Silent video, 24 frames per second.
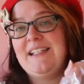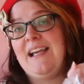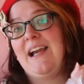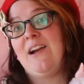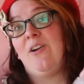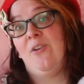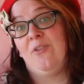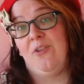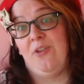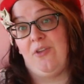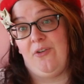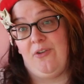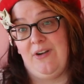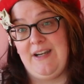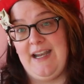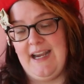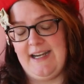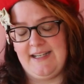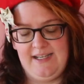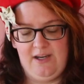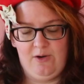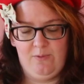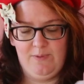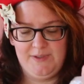I got the
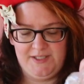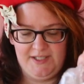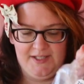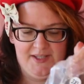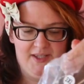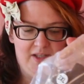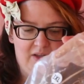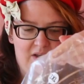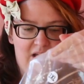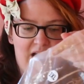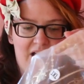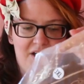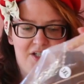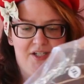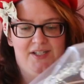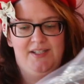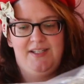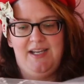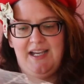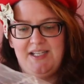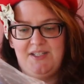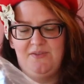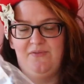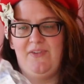3XL, which is the largest
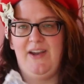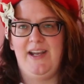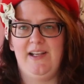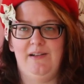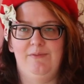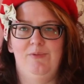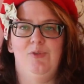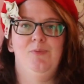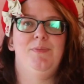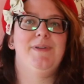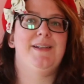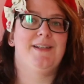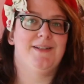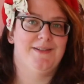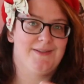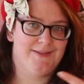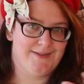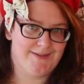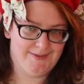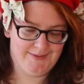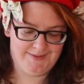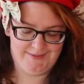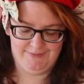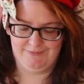size available
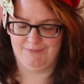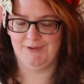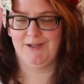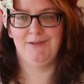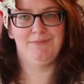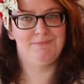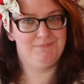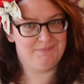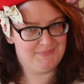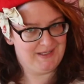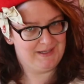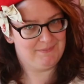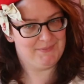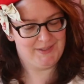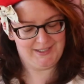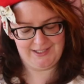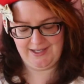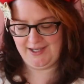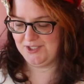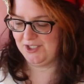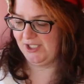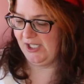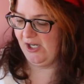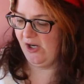because, well, I'm a
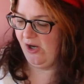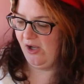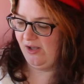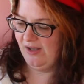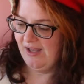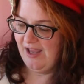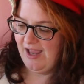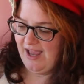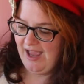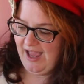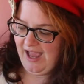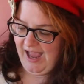larger girl.